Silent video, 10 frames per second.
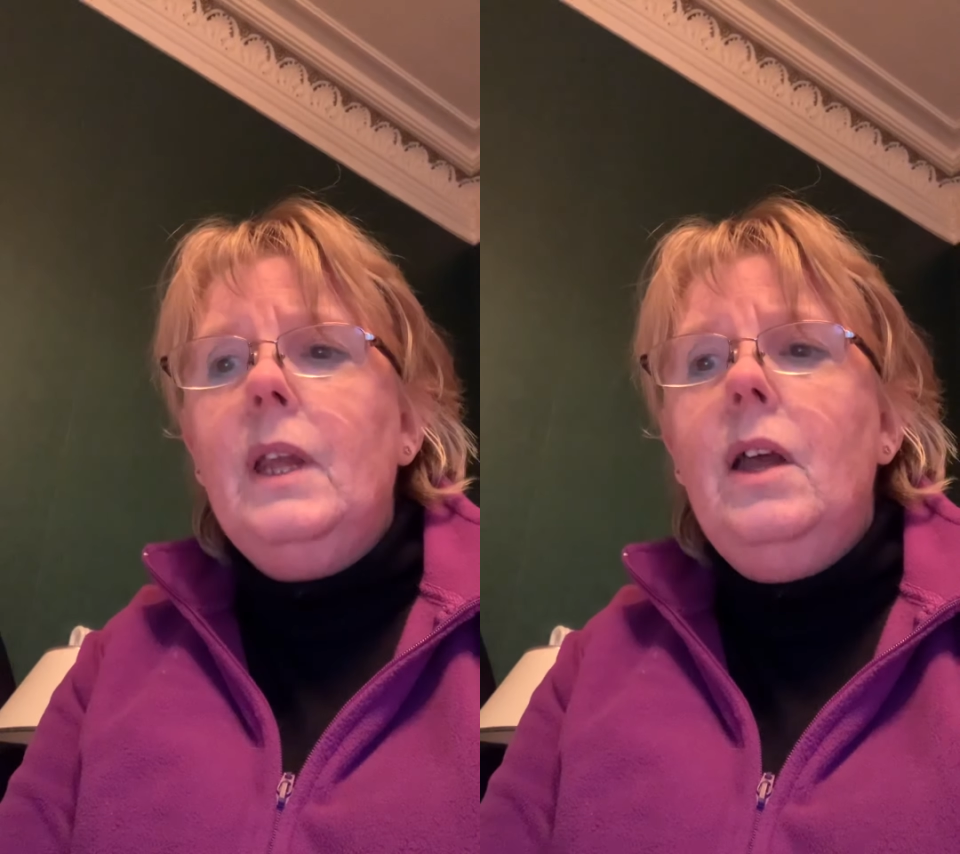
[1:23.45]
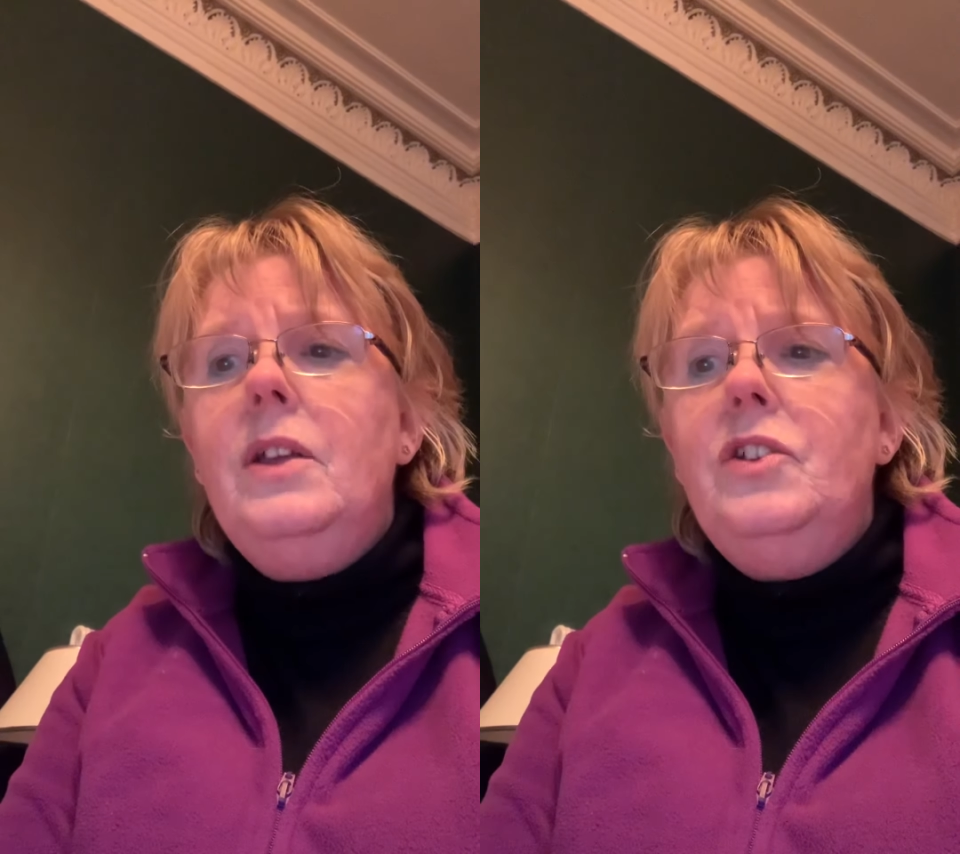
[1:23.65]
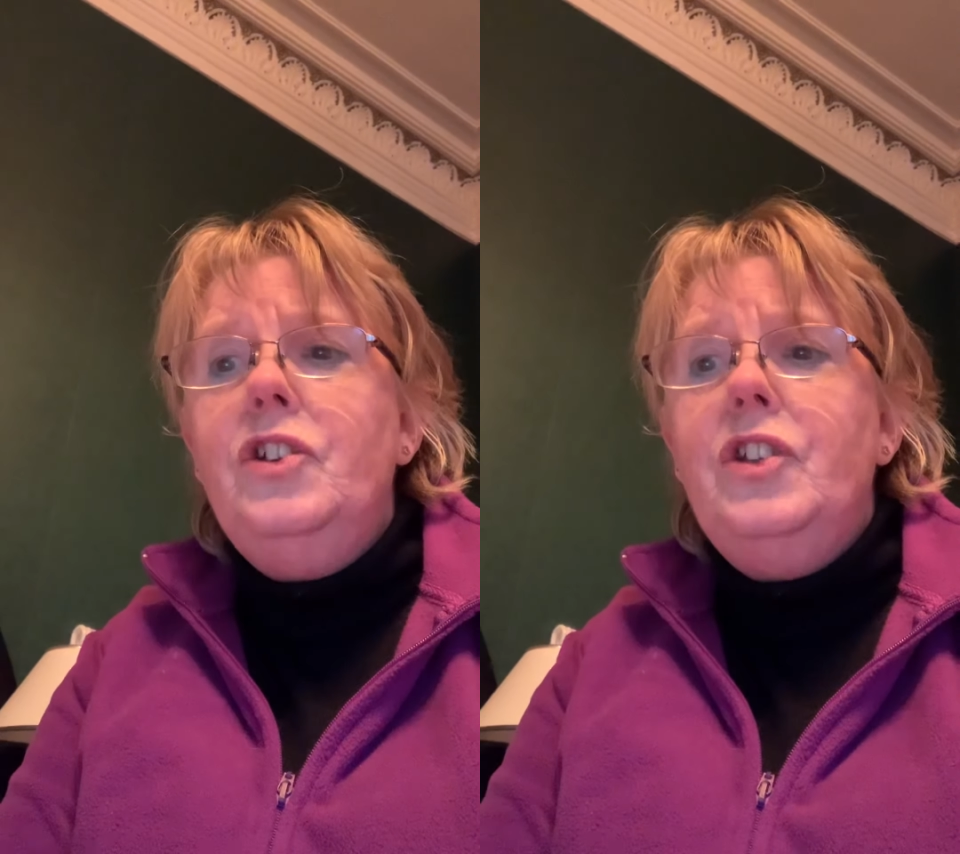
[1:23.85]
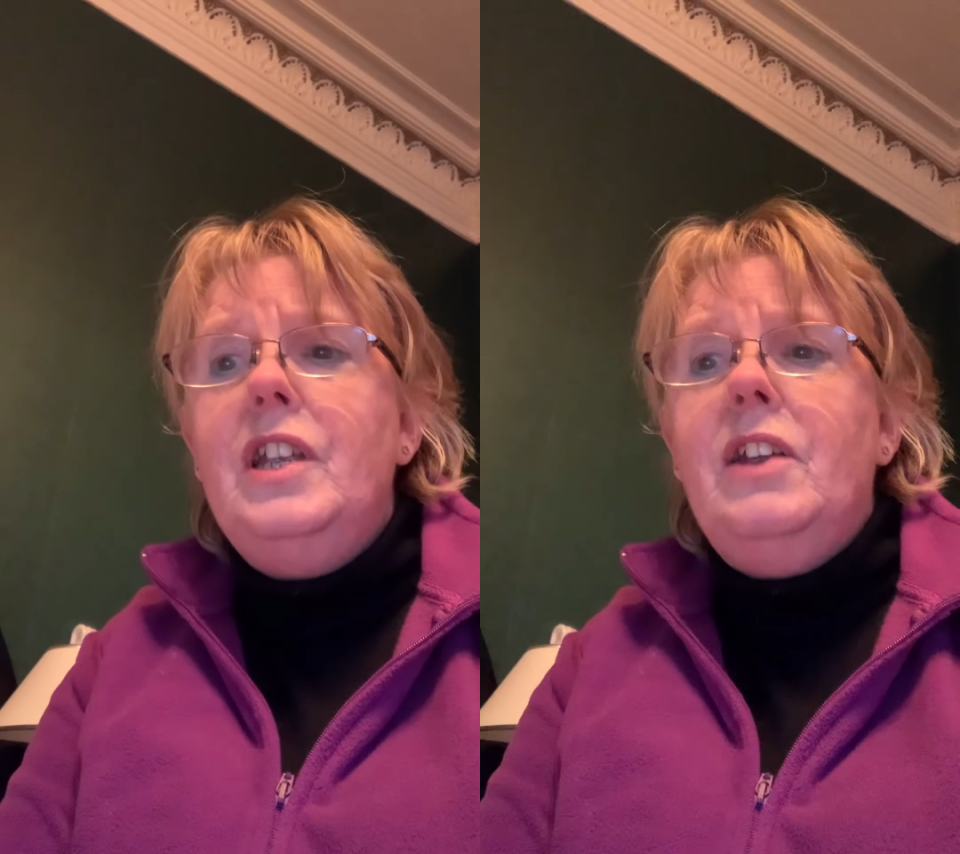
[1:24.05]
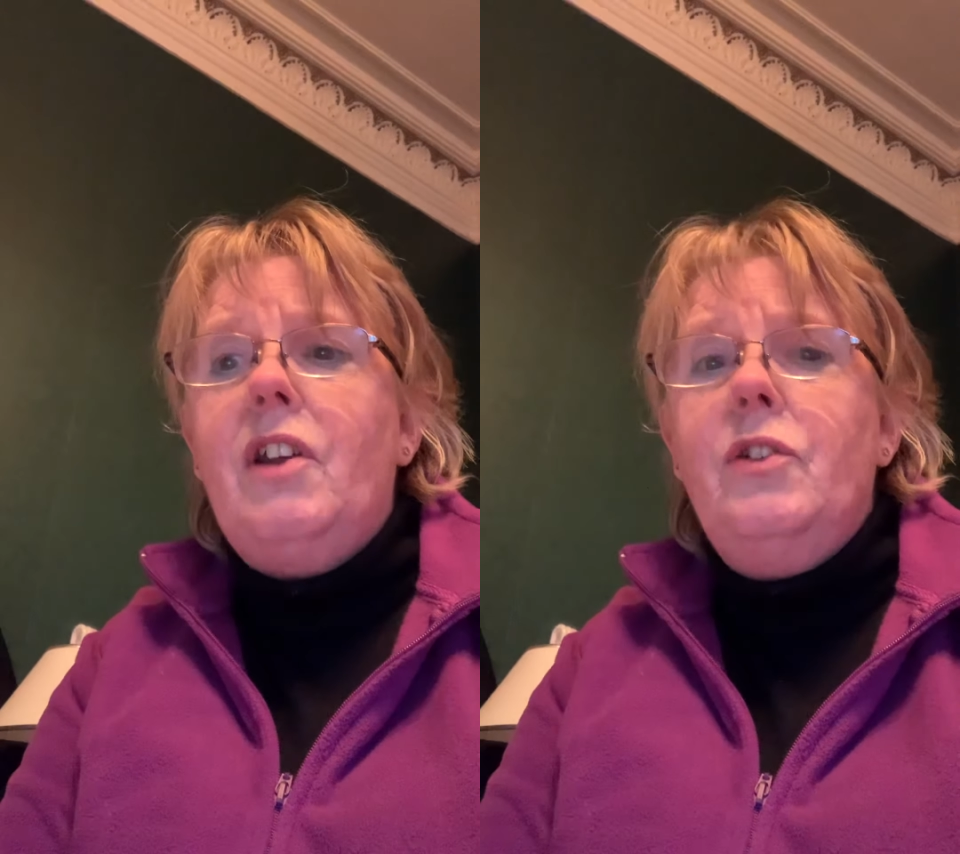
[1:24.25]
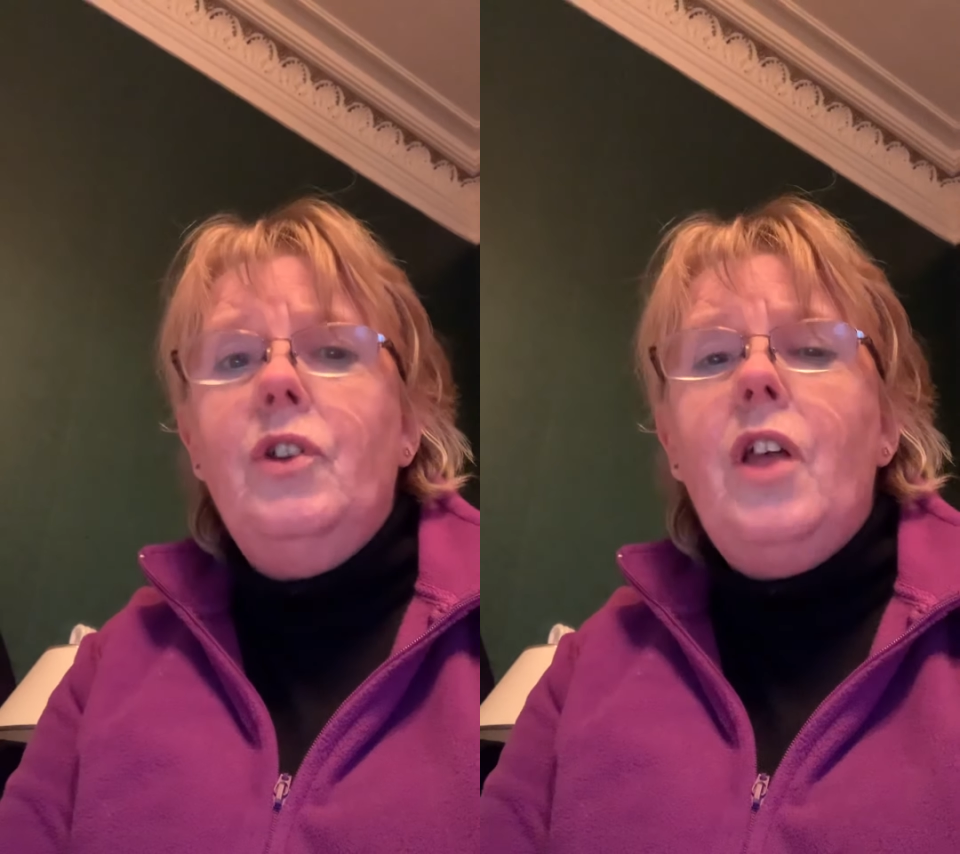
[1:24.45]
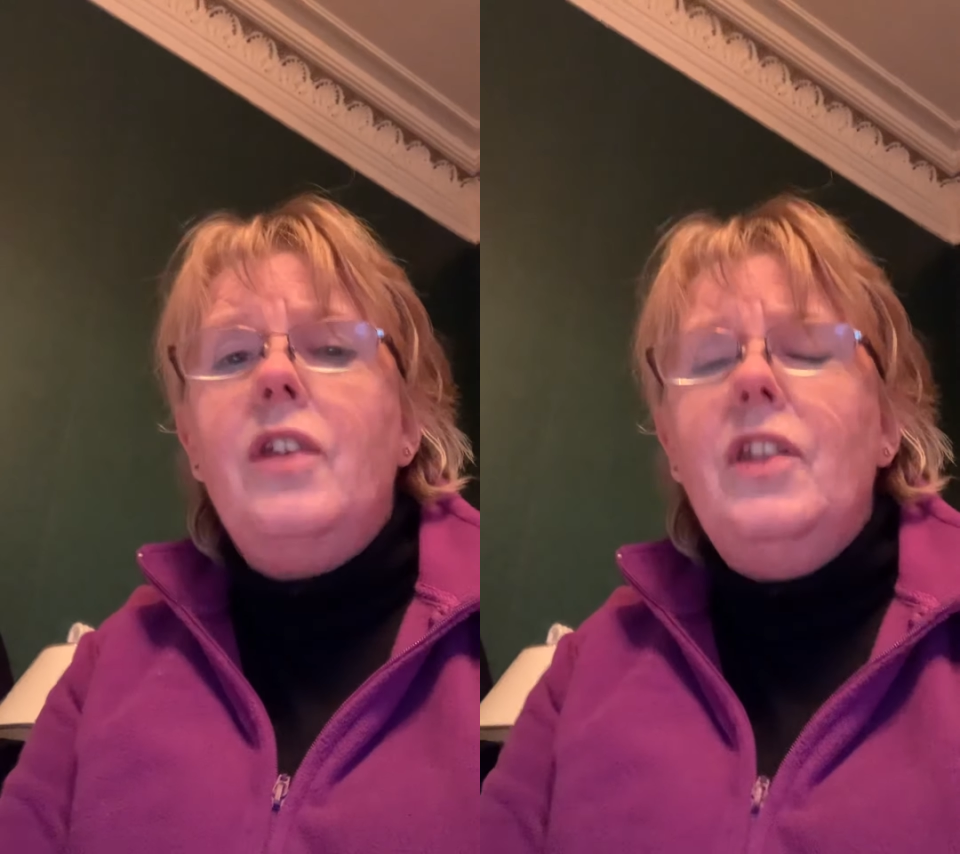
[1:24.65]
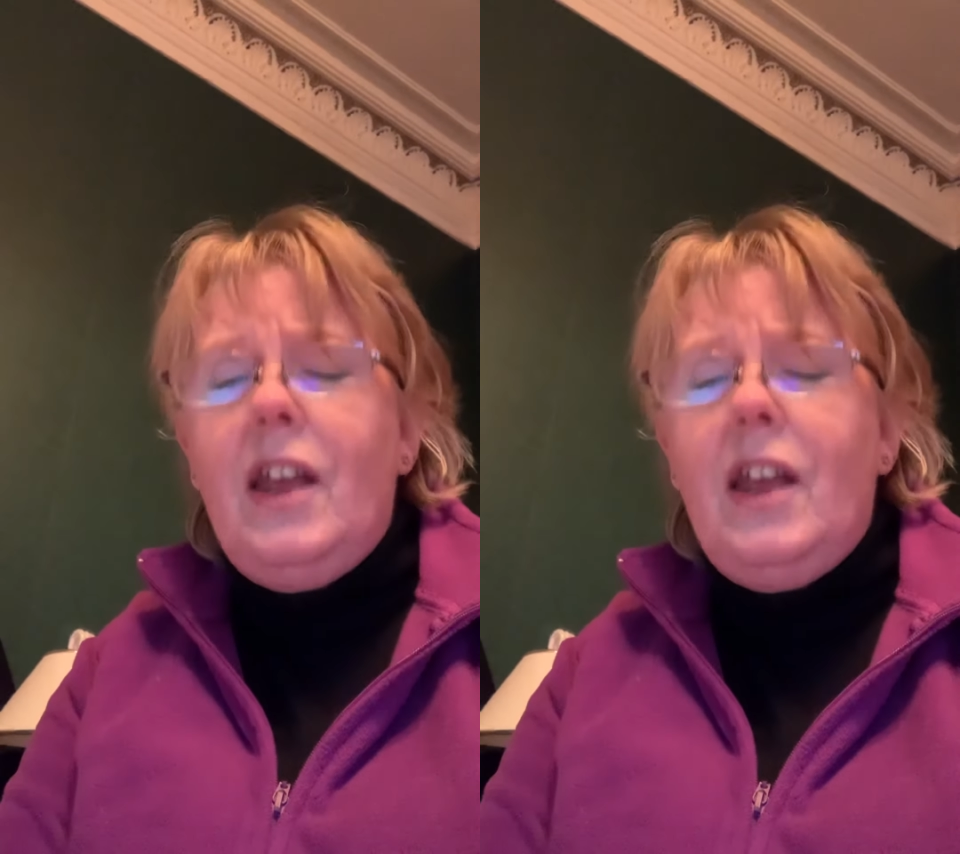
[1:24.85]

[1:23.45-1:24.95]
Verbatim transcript: you see around that